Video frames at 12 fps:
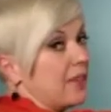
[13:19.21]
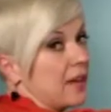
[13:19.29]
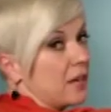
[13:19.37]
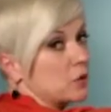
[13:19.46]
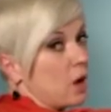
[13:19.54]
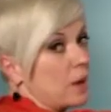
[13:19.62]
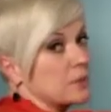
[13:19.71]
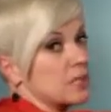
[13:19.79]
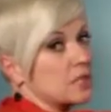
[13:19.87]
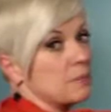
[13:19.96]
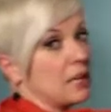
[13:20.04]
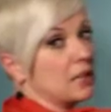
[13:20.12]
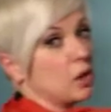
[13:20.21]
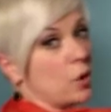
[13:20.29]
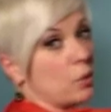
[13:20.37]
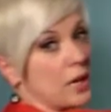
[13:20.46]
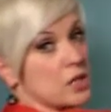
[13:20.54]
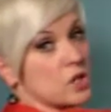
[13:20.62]
that dropped into my
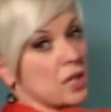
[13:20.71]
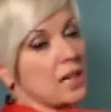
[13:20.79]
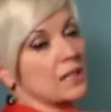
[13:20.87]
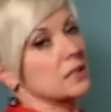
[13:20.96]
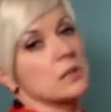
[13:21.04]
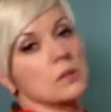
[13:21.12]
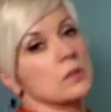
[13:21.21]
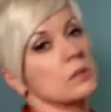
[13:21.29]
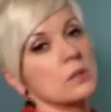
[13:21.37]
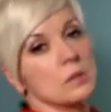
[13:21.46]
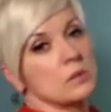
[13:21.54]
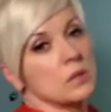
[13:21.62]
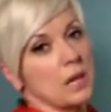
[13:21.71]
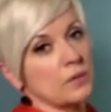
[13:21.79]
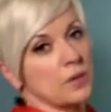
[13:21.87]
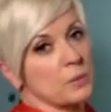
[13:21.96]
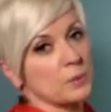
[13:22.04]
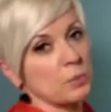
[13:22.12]
low range again, so there's no
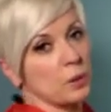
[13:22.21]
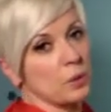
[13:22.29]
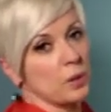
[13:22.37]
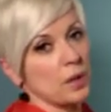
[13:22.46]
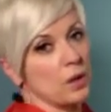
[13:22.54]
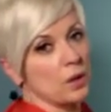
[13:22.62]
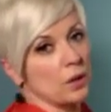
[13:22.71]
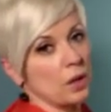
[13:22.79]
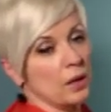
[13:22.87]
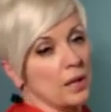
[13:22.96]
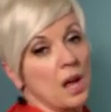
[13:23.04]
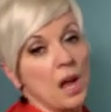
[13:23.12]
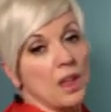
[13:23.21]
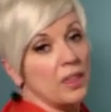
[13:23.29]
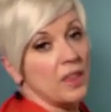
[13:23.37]
diaphragm support going on the